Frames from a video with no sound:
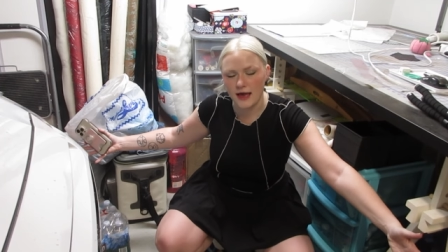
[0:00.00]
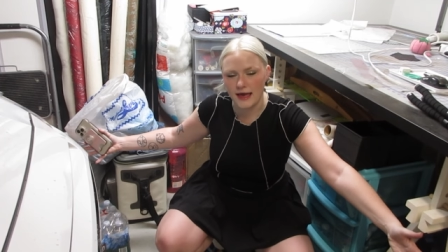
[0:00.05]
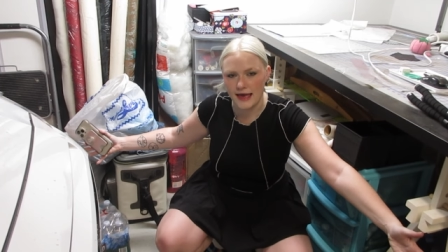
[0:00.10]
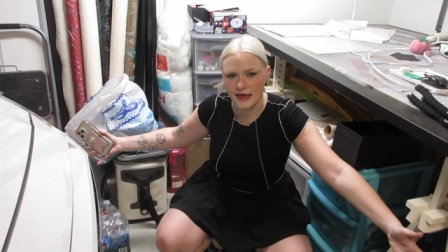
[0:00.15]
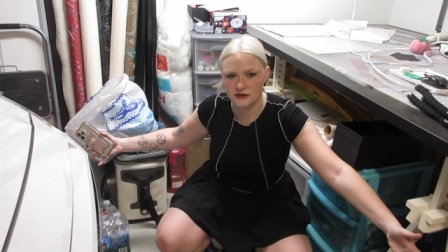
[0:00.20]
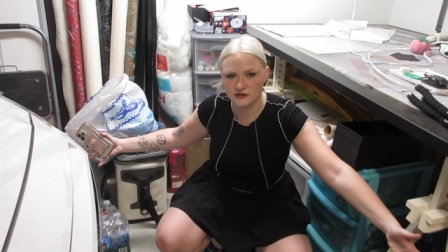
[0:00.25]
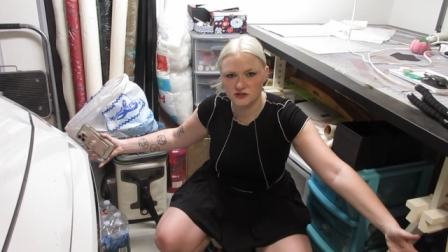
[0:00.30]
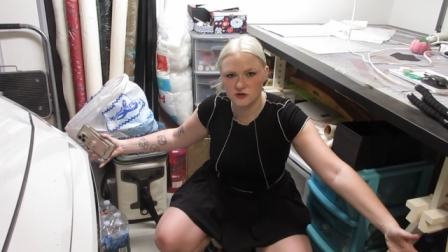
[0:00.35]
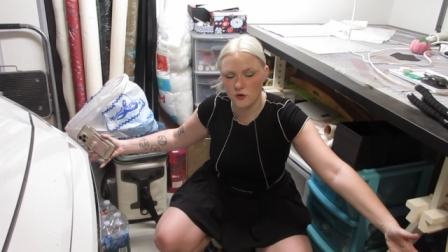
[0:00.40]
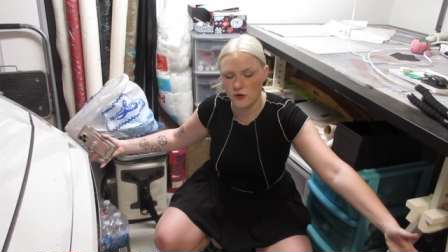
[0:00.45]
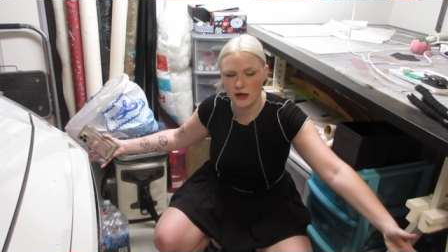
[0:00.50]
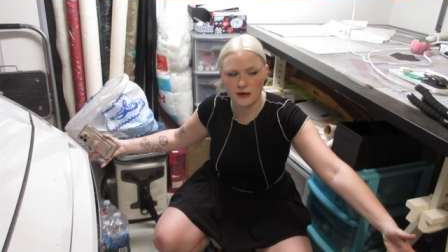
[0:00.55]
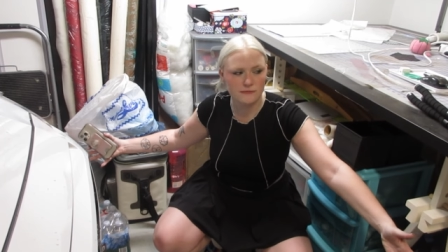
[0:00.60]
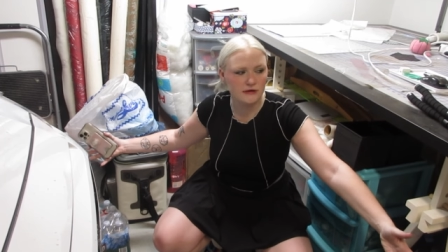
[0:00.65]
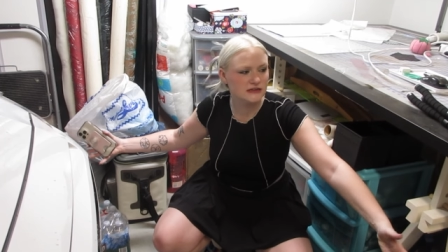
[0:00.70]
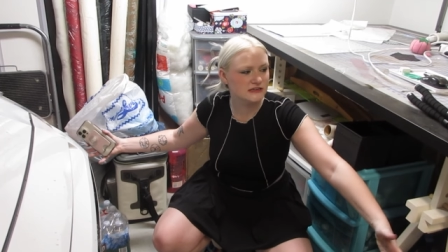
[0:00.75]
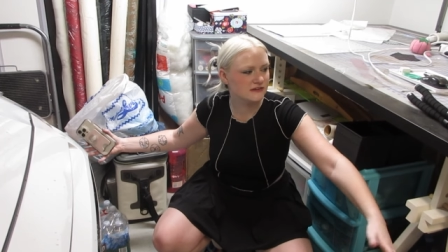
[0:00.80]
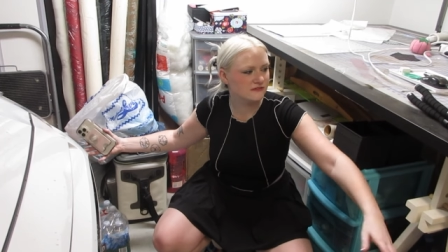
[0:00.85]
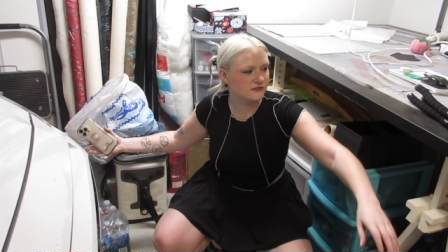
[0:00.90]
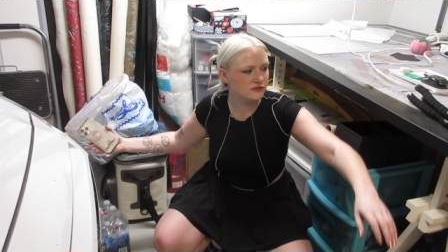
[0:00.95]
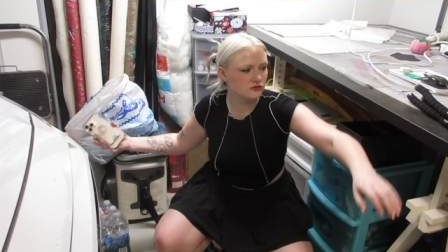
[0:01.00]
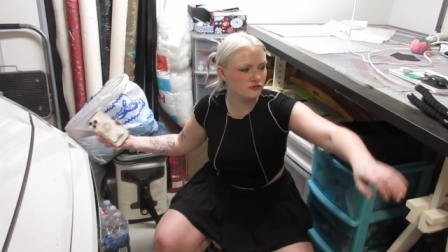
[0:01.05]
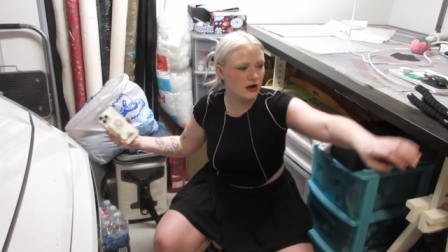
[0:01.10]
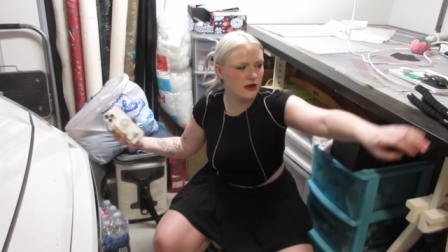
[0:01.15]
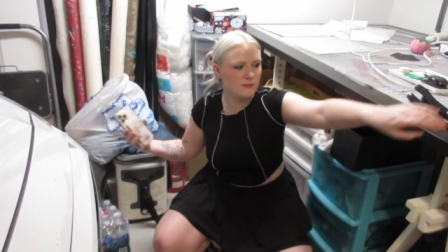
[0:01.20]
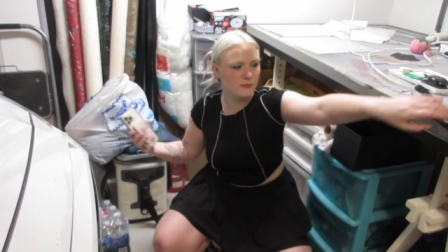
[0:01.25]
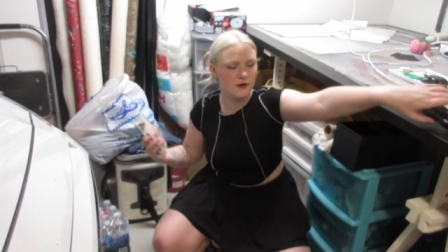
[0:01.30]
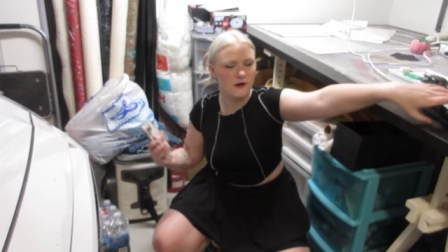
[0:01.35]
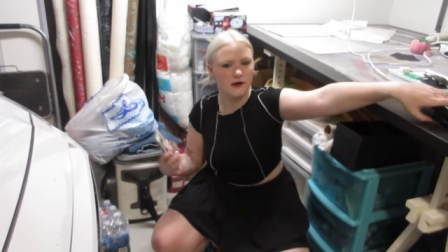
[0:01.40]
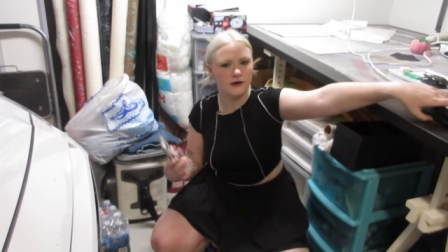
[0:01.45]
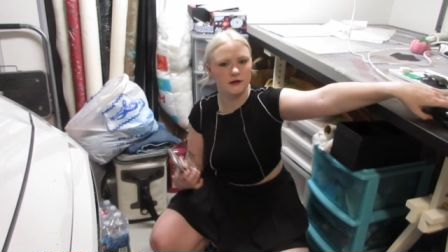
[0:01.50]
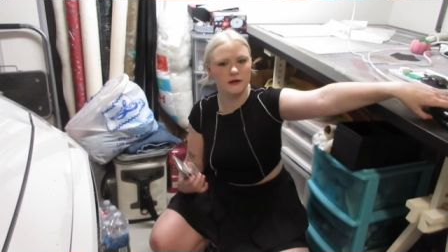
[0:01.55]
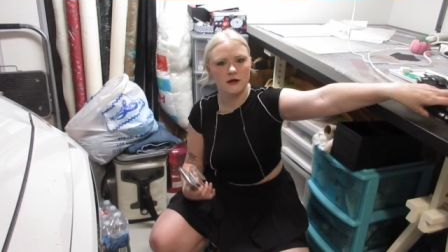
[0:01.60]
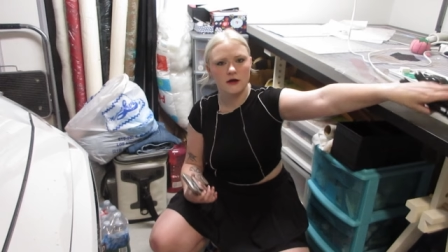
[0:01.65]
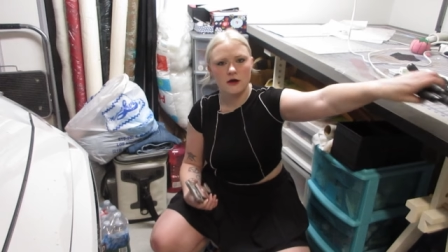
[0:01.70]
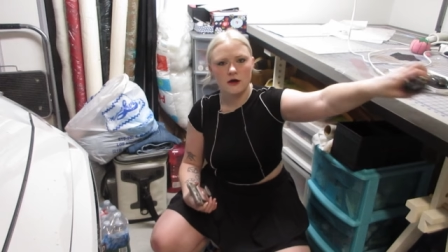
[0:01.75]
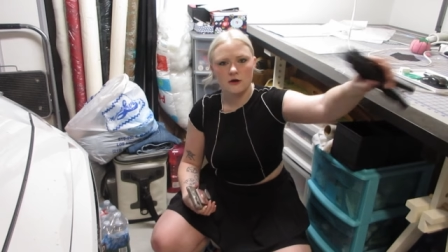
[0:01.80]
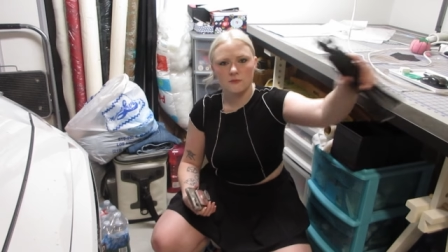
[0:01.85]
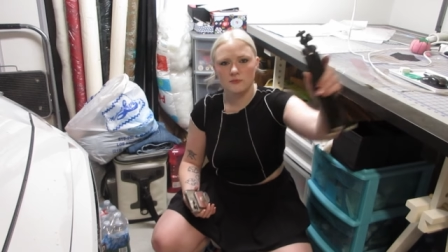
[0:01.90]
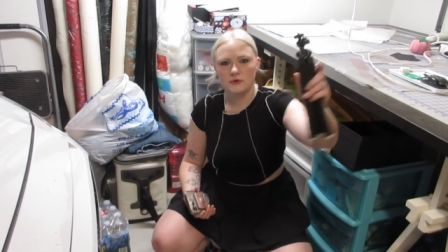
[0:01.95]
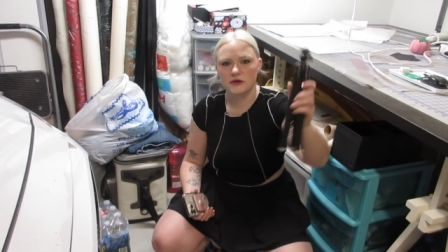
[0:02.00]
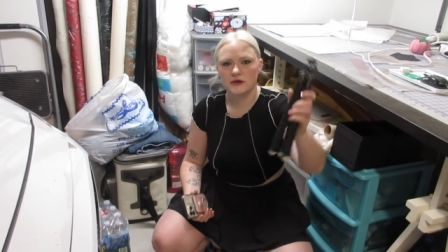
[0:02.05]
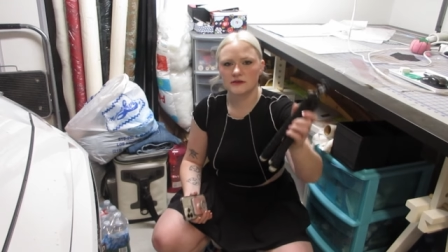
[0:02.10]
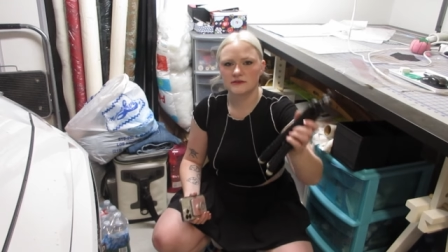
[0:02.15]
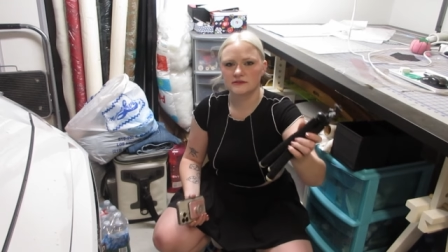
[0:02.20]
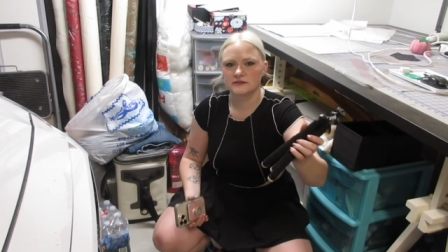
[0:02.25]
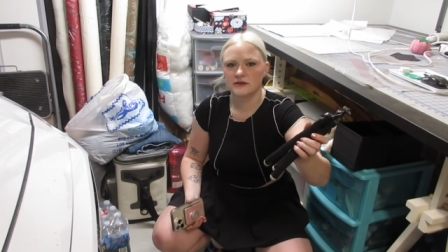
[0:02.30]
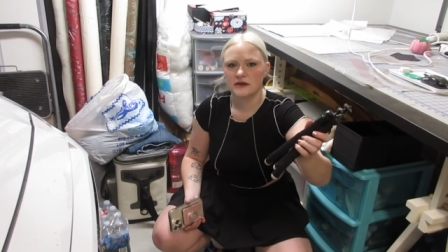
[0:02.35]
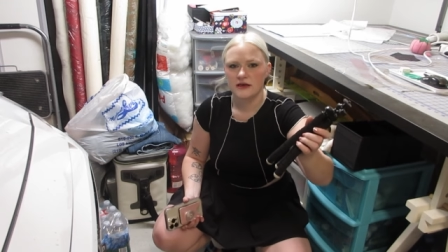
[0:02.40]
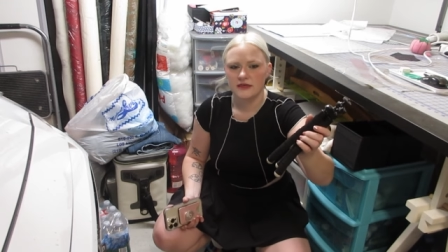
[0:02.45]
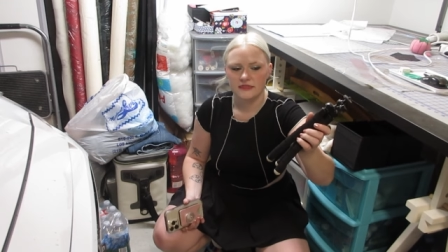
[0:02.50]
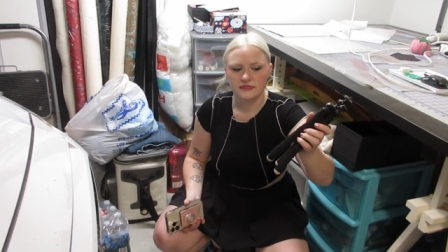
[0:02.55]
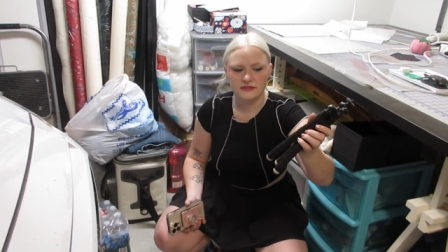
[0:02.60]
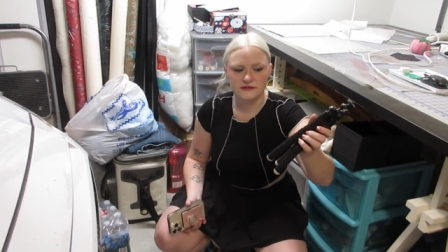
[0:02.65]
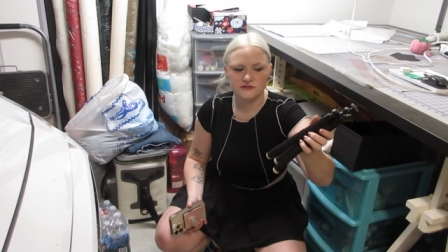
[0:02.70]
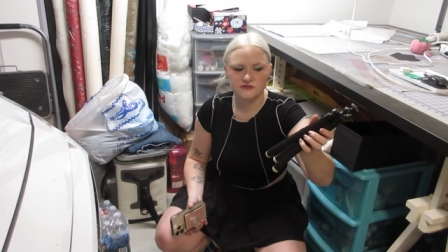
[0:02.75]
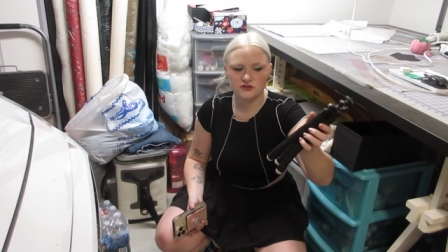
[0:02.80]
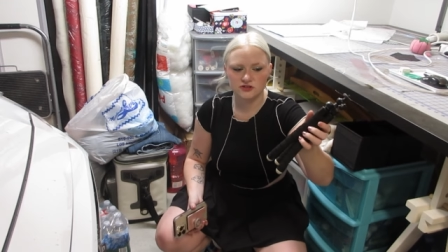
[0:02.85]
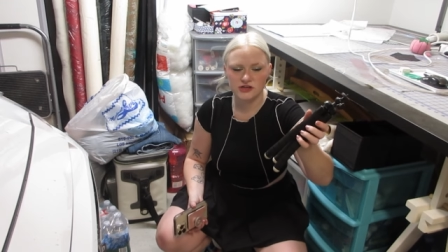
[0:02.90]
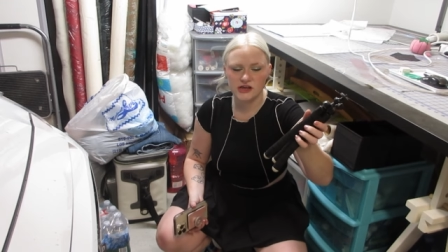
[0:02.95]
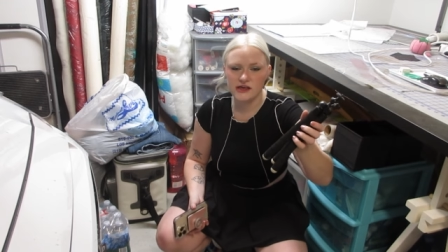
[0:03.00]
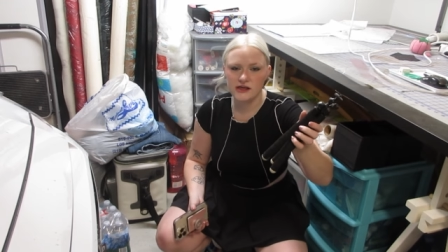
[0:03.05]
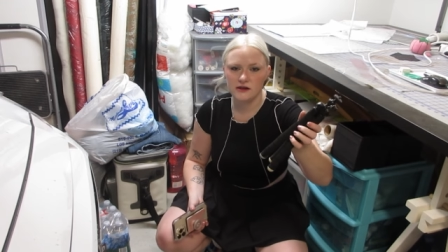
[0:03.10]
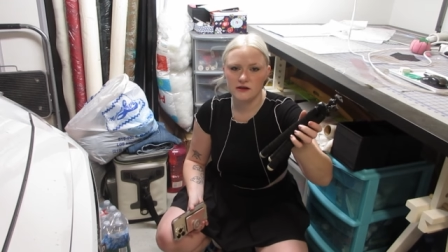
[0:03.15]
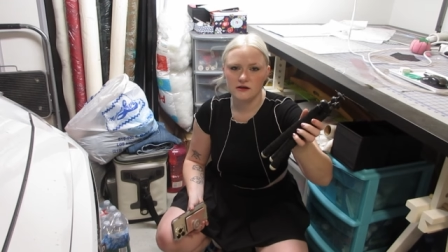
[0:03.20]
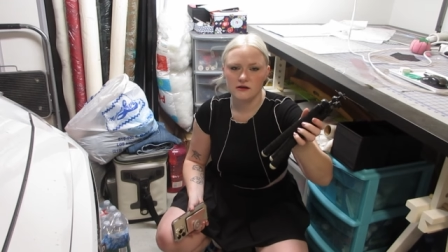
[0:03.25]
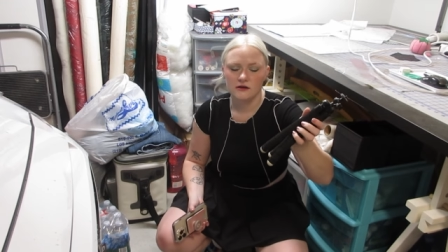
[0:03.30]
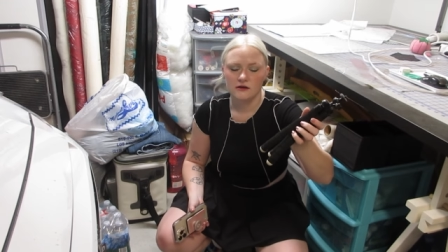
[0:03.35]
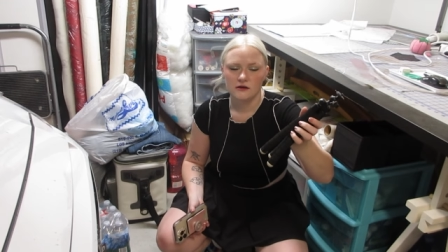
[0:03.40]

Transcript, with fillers: I had to go get my different tripod because this shit,